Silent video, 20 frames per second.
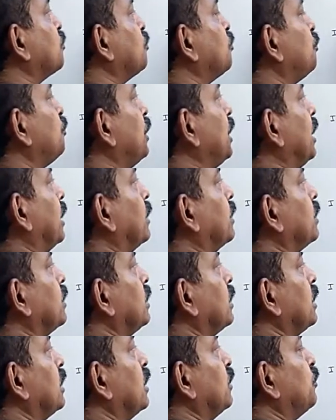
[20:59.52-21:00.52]
if you
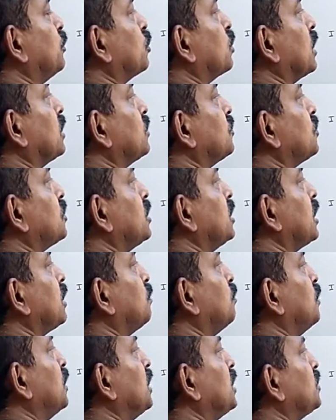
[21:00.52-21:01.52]
consider B is in this
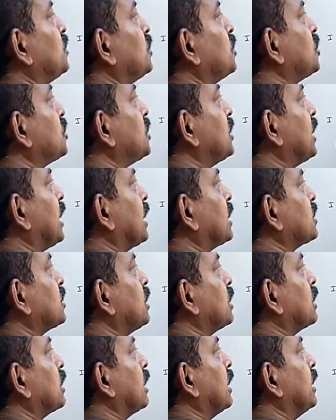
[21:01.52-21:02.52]
direction, current is in
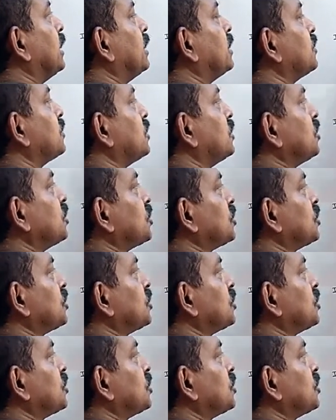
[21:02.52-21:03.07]
this direction,